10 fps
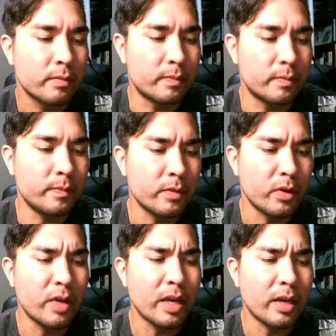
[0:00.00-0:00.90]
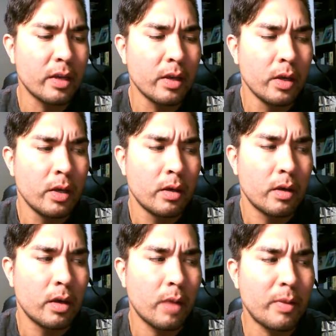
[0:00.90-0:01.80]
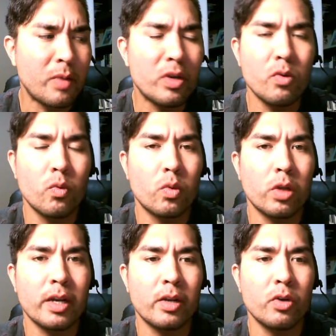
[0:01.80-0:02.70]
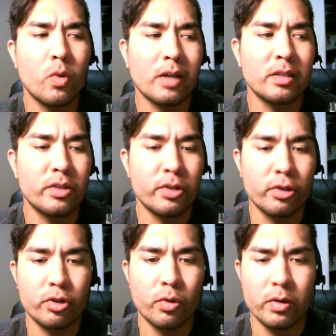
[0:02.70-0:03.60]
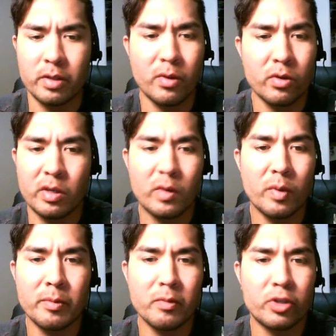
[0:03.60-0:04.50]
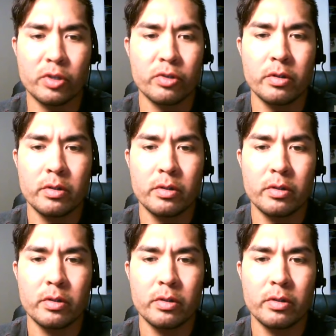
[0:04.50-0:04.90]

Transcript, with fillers: Do you think, I mean, when you look at who walks into your store, is it mostly women with children?